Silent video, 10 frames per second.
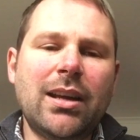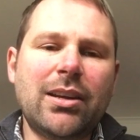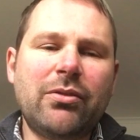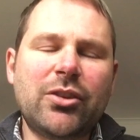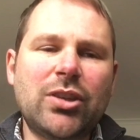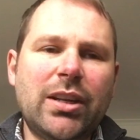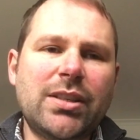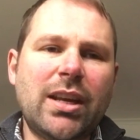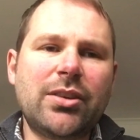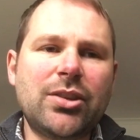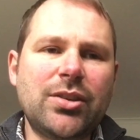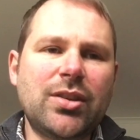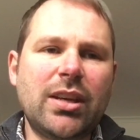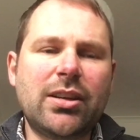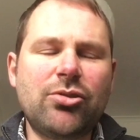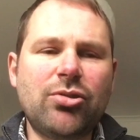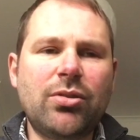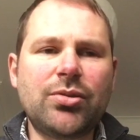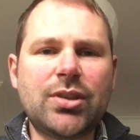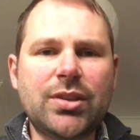artificial intelligence that
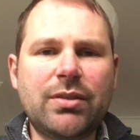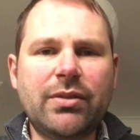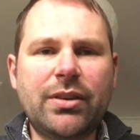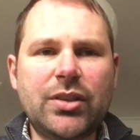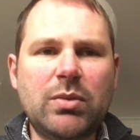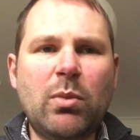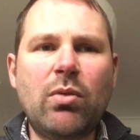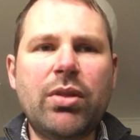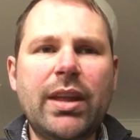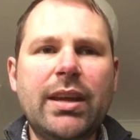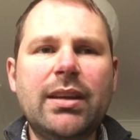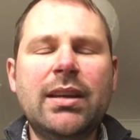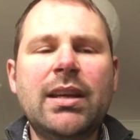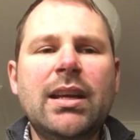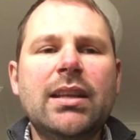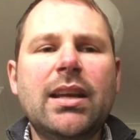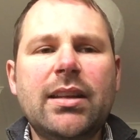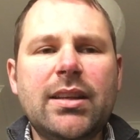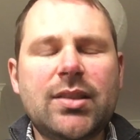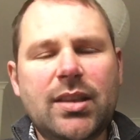controls just a very small thing. Yeah,
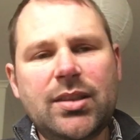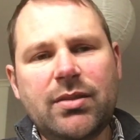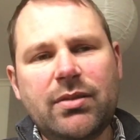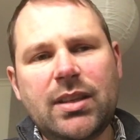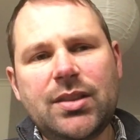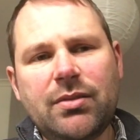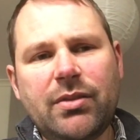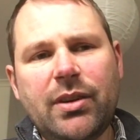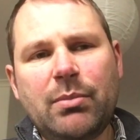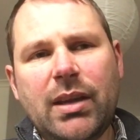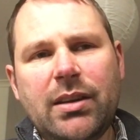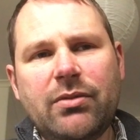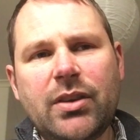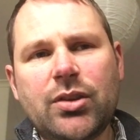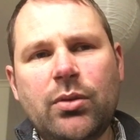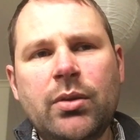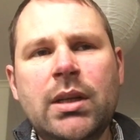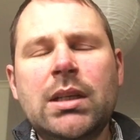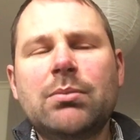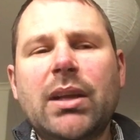these are very beneficial,
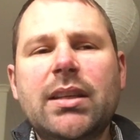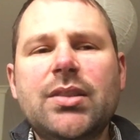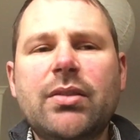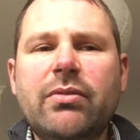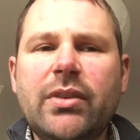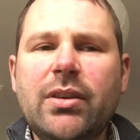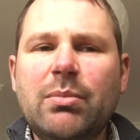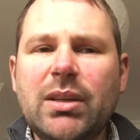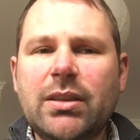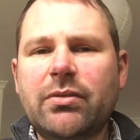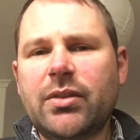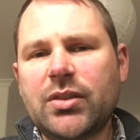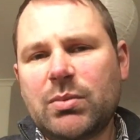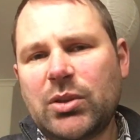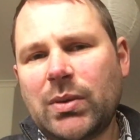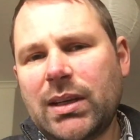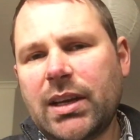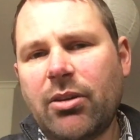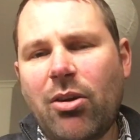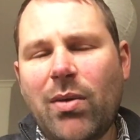but there's a very big difference between
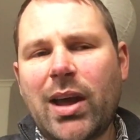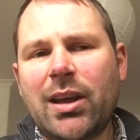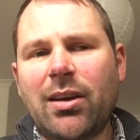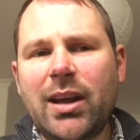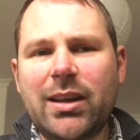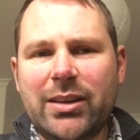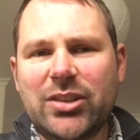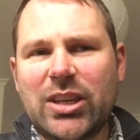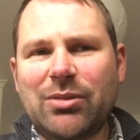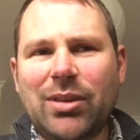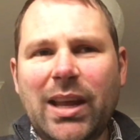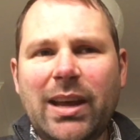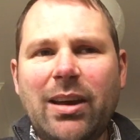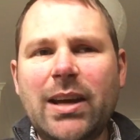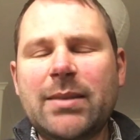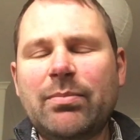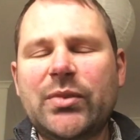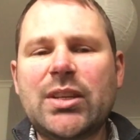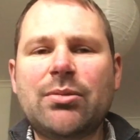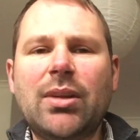narrow AI and general AI.
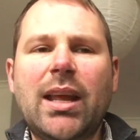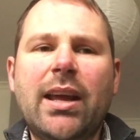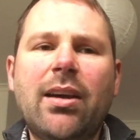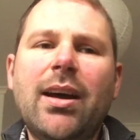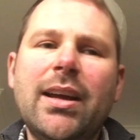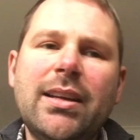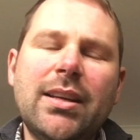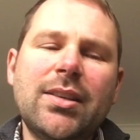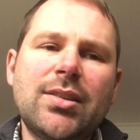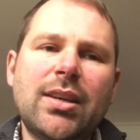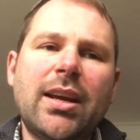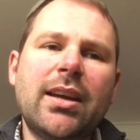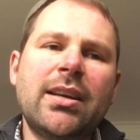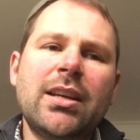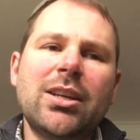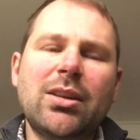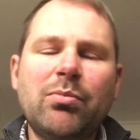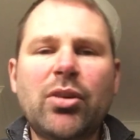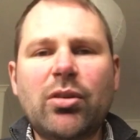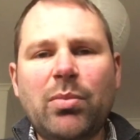General AI is a
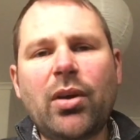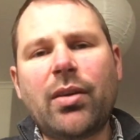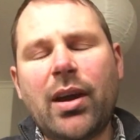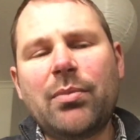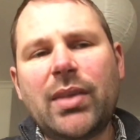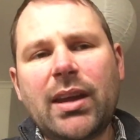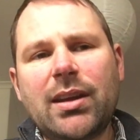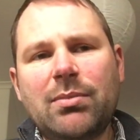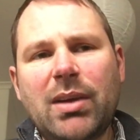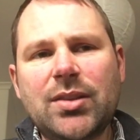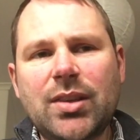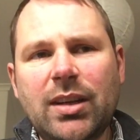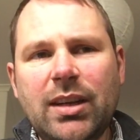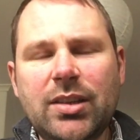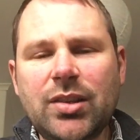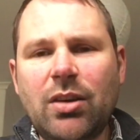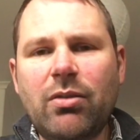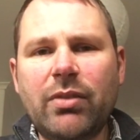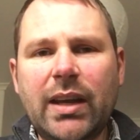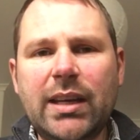computer program that can basically
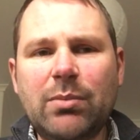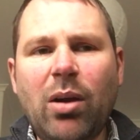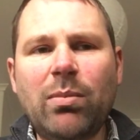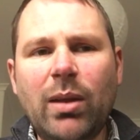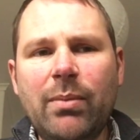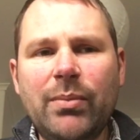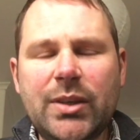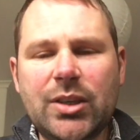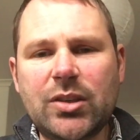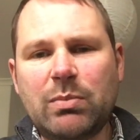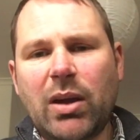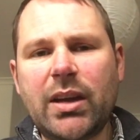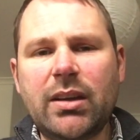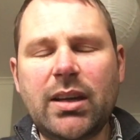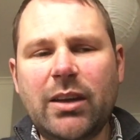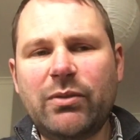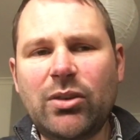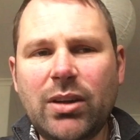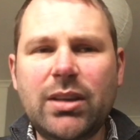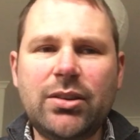solve any problem just by, if
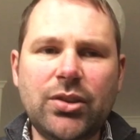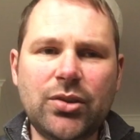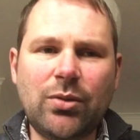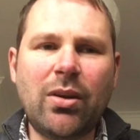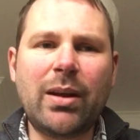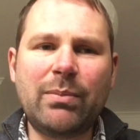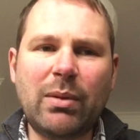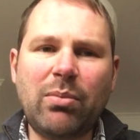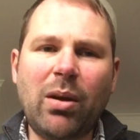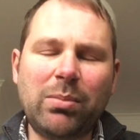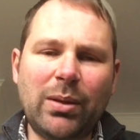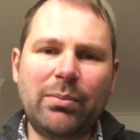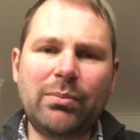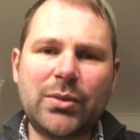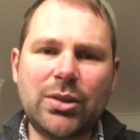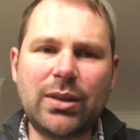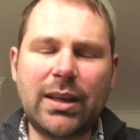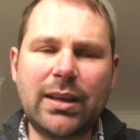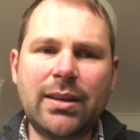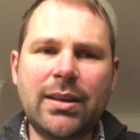you can describe the problem to
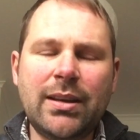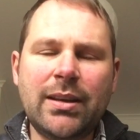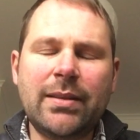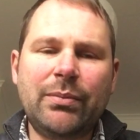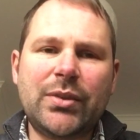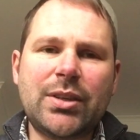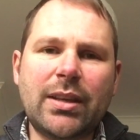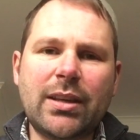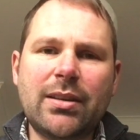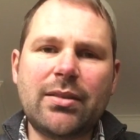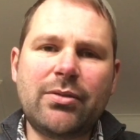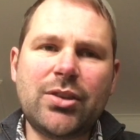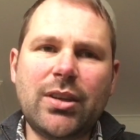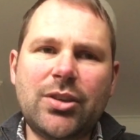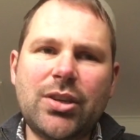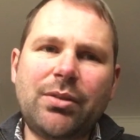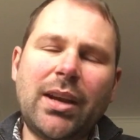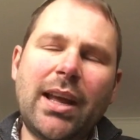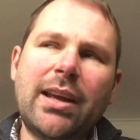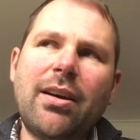the
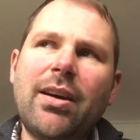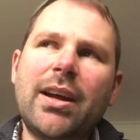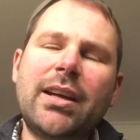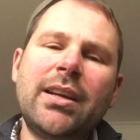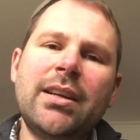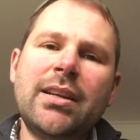general AI